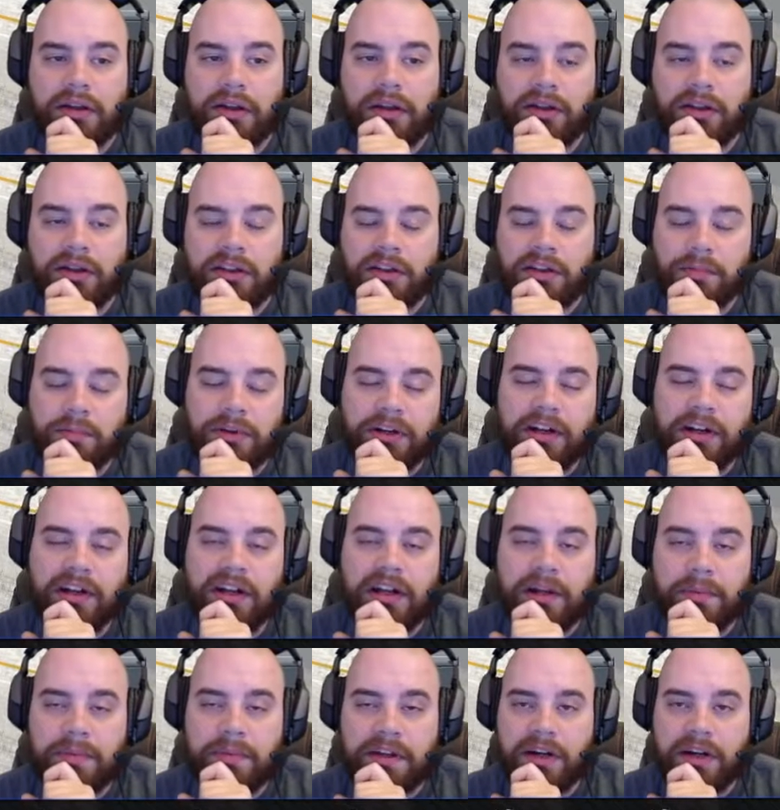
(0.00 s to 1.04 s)
we'll put it
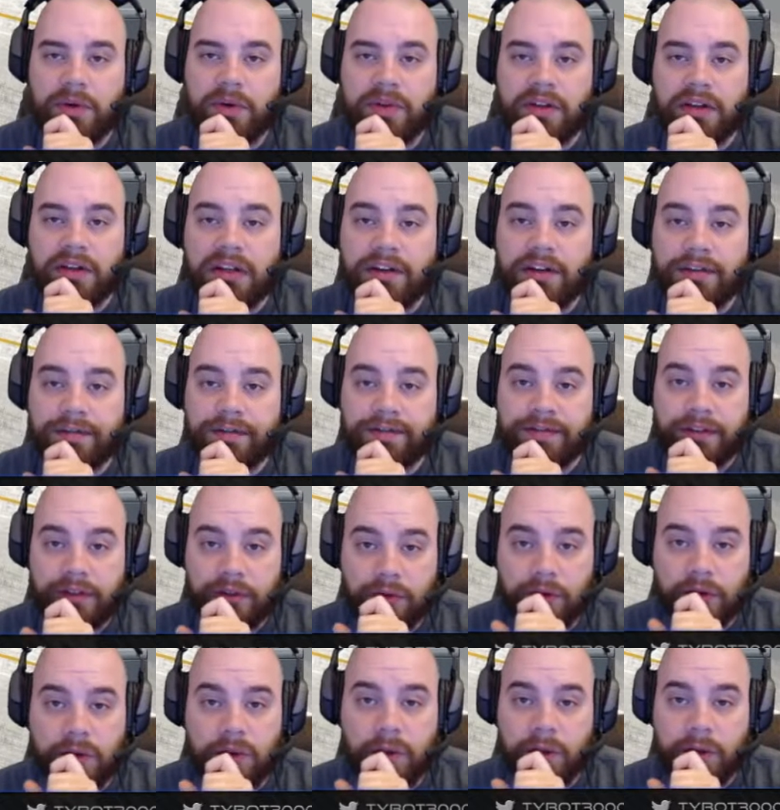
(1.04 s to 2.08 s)
up there with enough
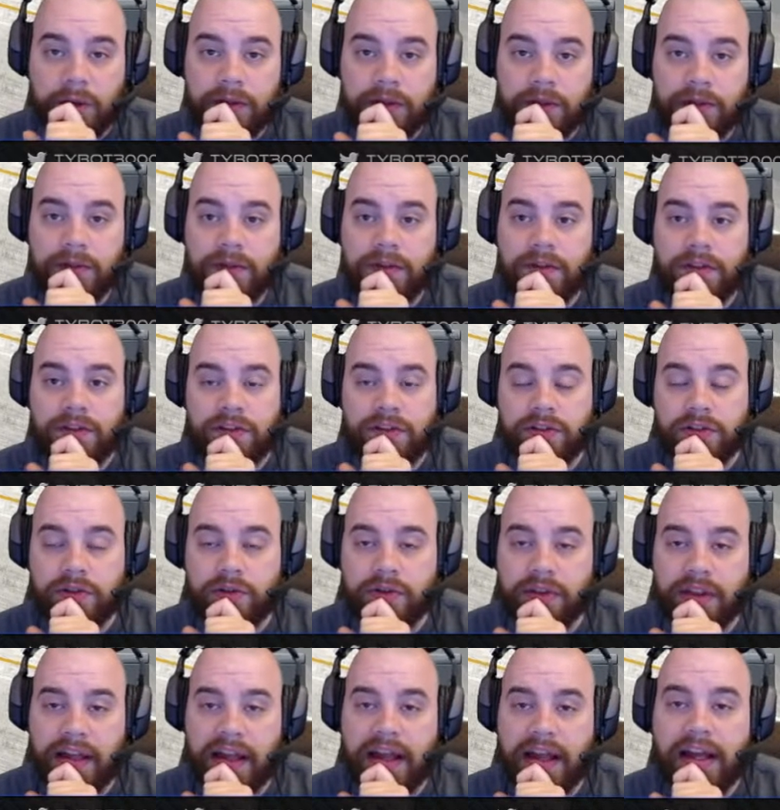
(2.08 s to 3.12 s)
fuel so
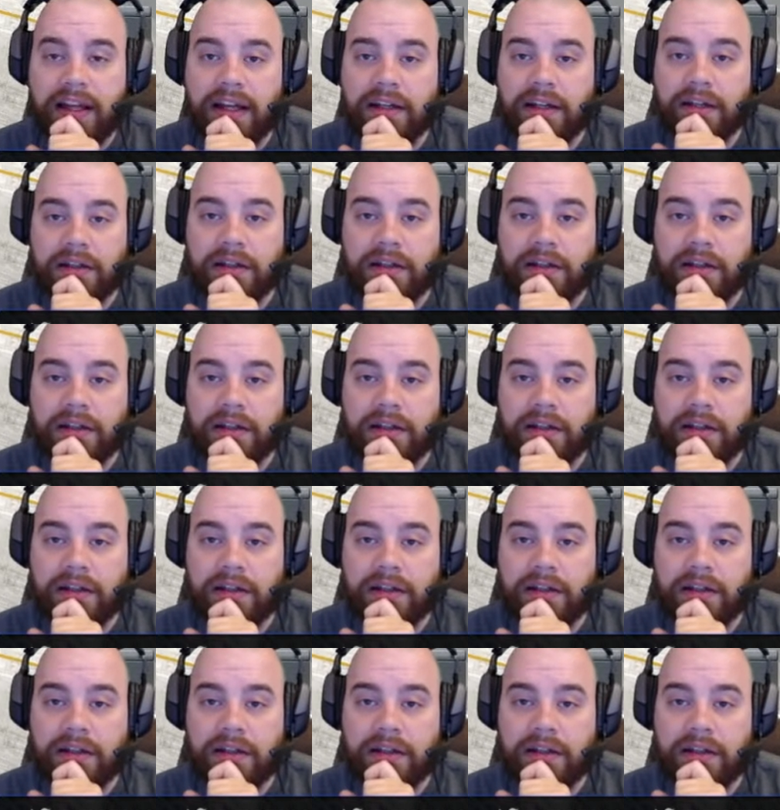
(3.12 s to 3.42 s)
that